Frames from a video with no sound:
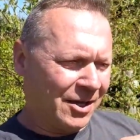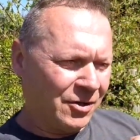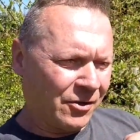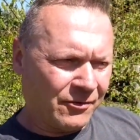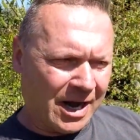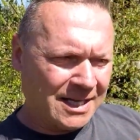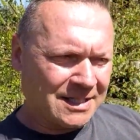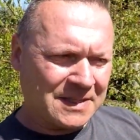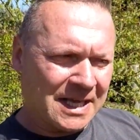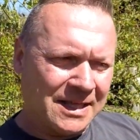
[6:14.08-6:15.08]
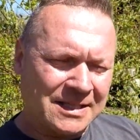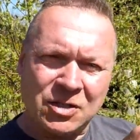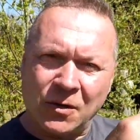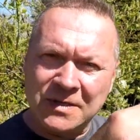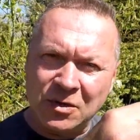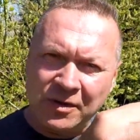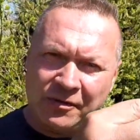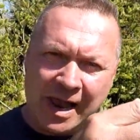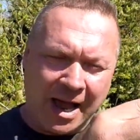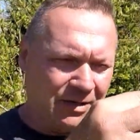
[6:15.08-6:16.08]
the rhizomes, and this is obviously where the
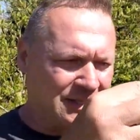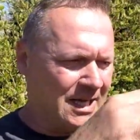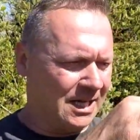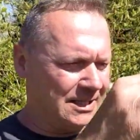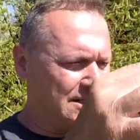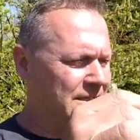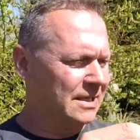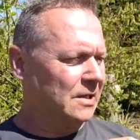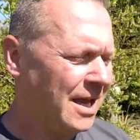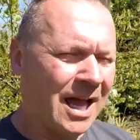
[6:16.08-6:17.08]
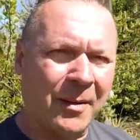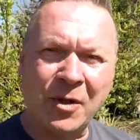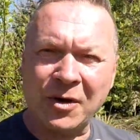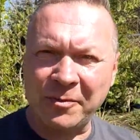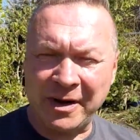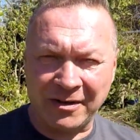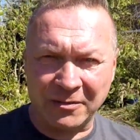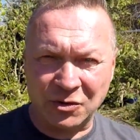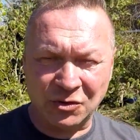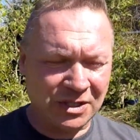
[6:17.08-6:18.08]
flowers started. I'm not going to bury
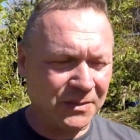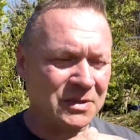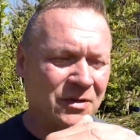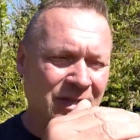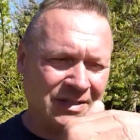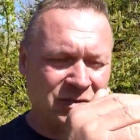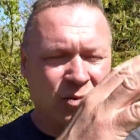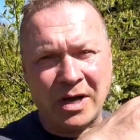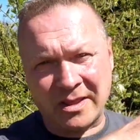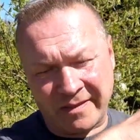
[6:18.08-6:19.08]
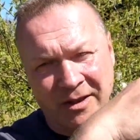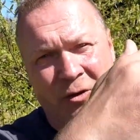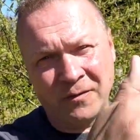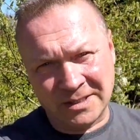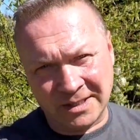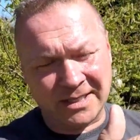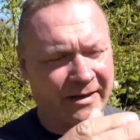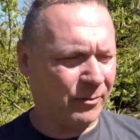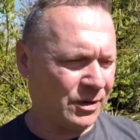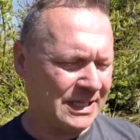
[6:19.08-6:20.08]
them too deep, so this is why they then obviously need to
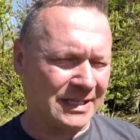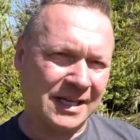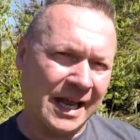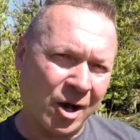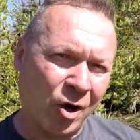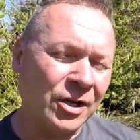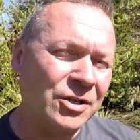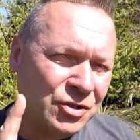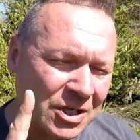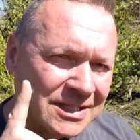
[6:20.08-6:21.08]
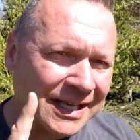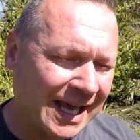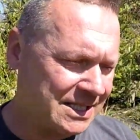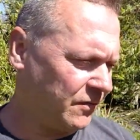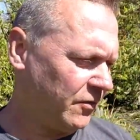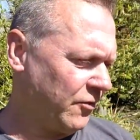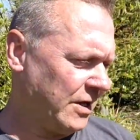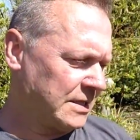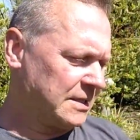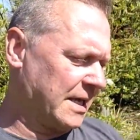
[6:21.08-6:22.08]
have the protected layer on it, just in case if it
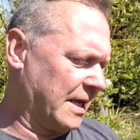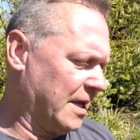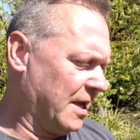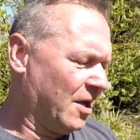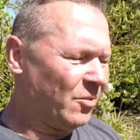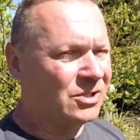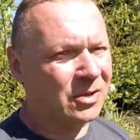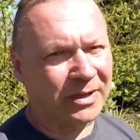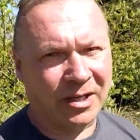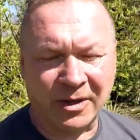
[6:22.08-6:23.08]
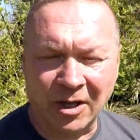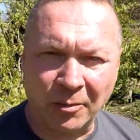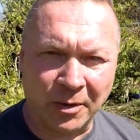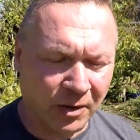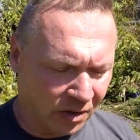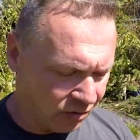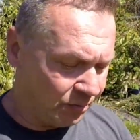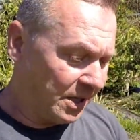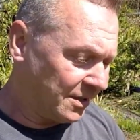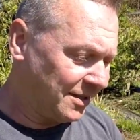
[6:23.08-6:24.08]
freezes again, which I bloody well hope it won't.
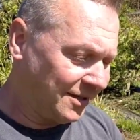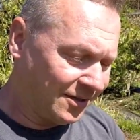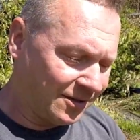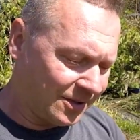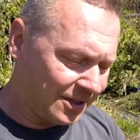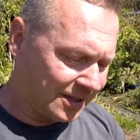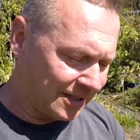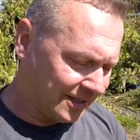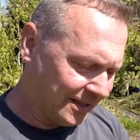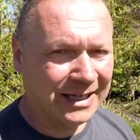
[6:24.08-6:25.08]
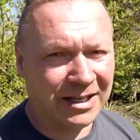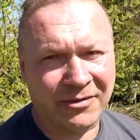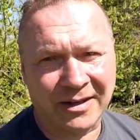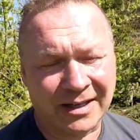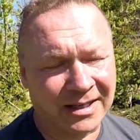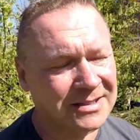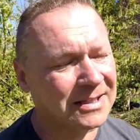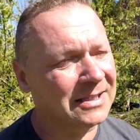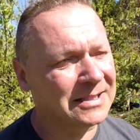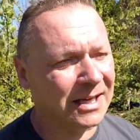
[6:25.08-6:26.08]
But you know what? If it does,
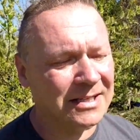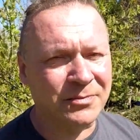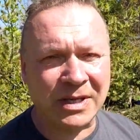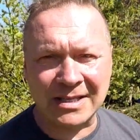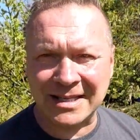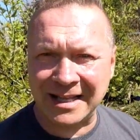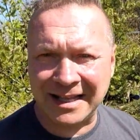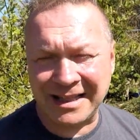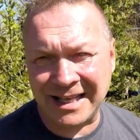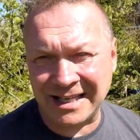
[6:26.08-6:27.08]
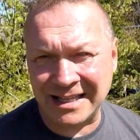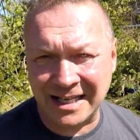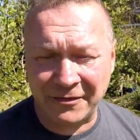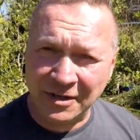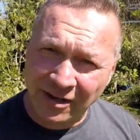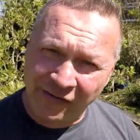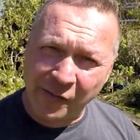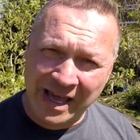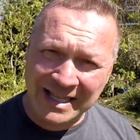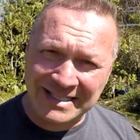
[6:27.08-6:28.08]
it does. Because at the end of the day, if I don't give them a head